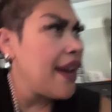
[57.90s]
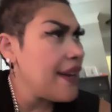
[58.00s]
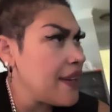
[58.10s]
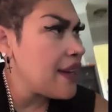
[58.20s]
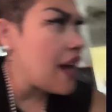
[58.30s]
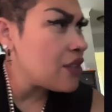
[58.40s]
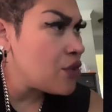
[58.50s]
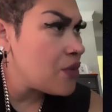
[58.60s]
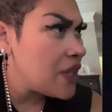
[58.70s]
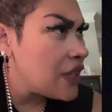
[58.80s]
And he got
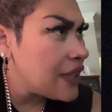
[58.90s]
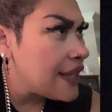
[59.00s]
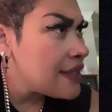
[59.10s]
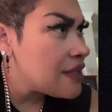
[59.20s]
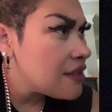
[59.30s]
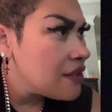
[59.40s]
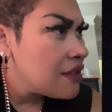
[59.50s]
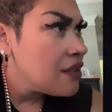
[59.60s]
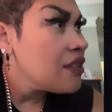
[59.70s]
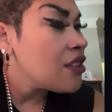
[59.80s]
two cookies?
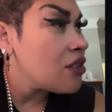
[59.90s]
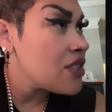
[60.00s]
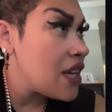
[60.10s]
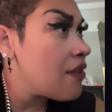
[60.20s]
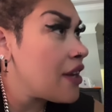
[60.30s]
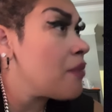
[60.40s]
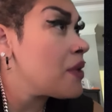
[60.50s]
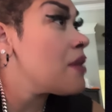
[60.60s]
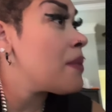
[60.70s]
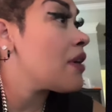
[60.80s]
Go tell him
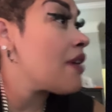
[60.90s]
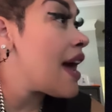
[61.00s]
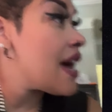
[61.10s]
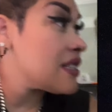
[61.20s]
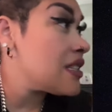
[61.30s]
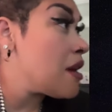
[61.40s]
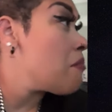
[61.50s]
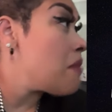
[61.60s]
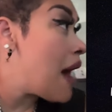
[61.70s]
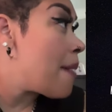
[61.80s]
he better ask
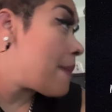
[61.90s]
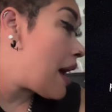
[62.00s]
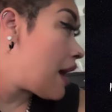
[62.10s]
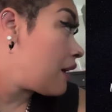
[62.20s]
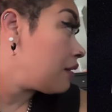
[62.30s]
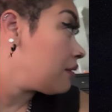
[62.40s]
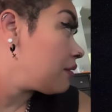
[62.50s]
him, Mama.